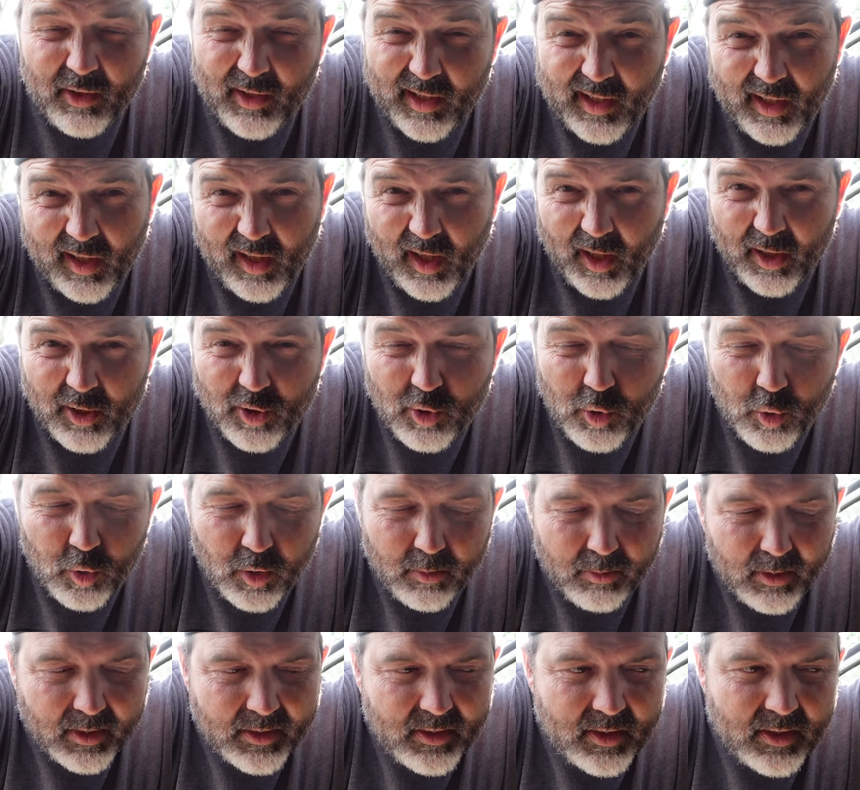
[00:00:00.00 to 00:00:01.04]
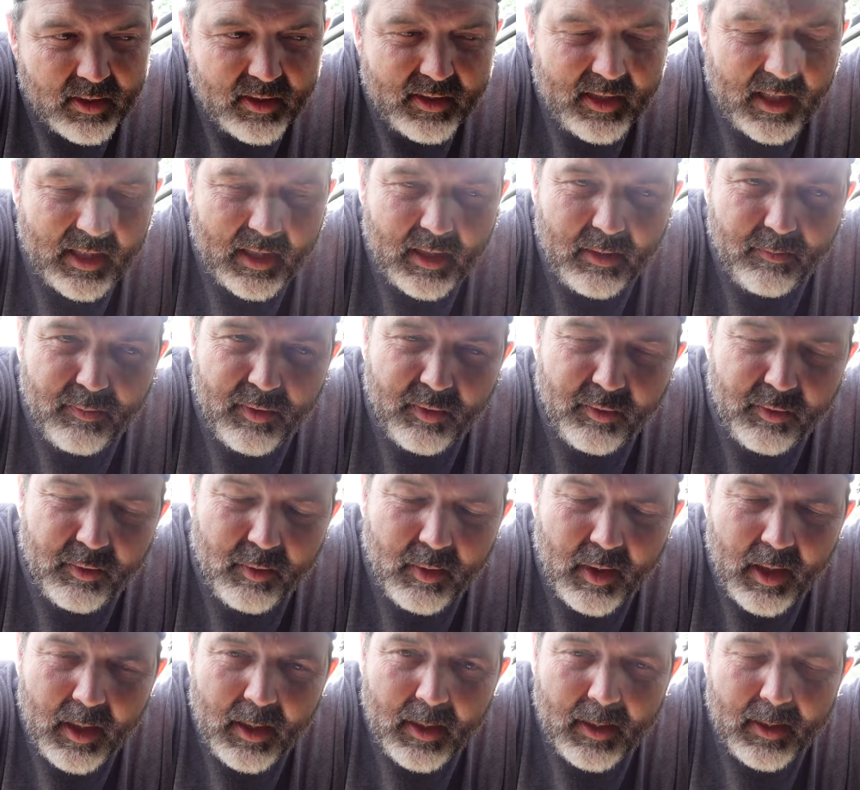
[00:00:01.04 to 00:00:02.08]
They get a lot of tour buses and that come through,
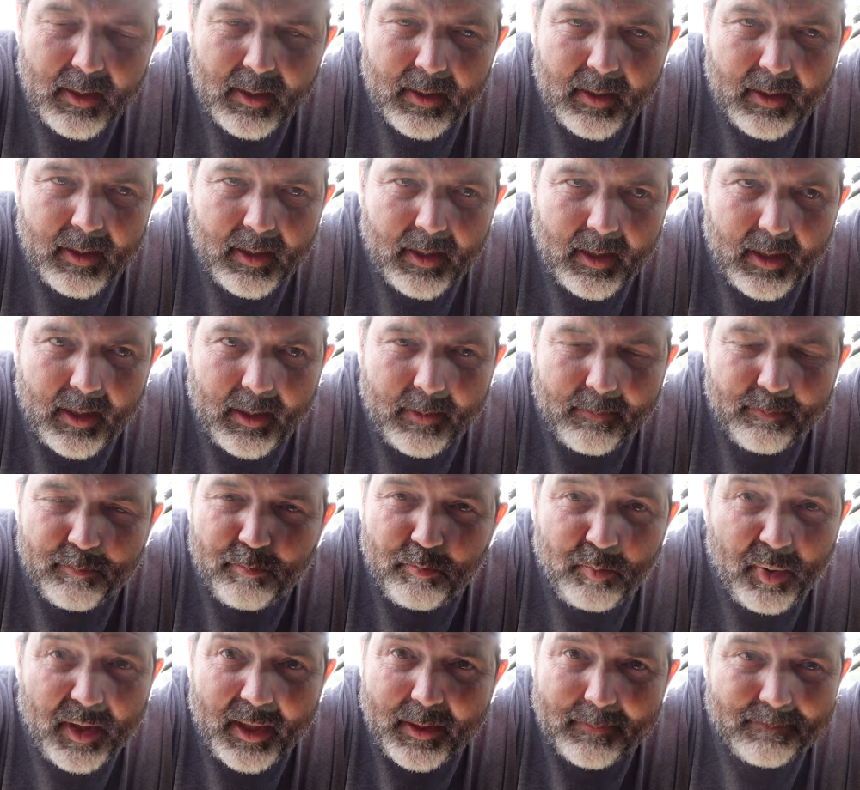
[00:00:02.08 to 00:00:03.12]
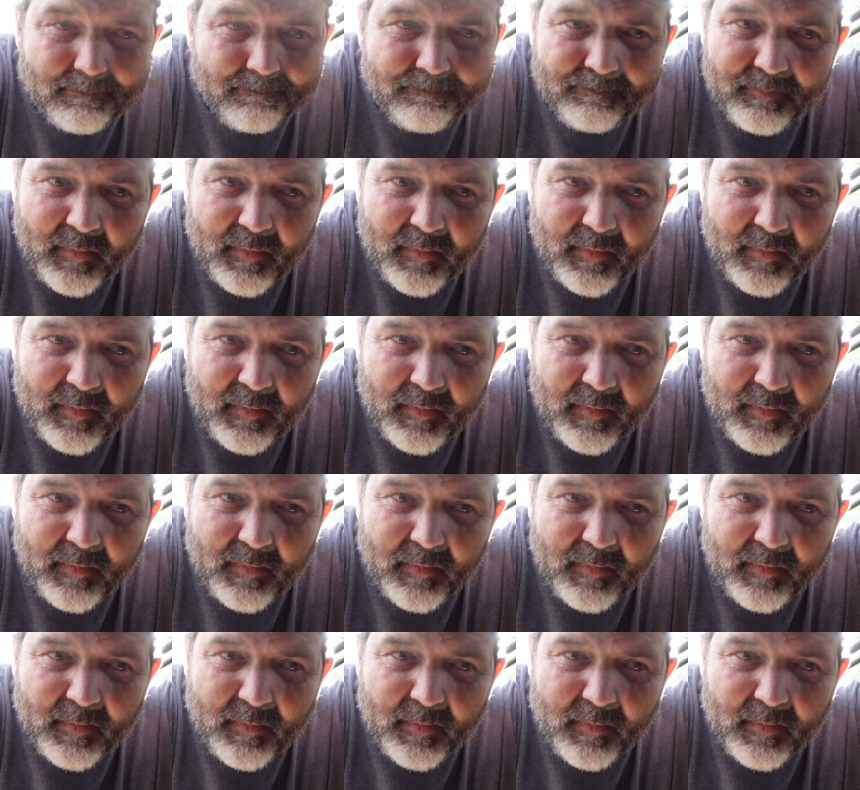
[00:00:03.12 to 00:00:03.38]
um, but.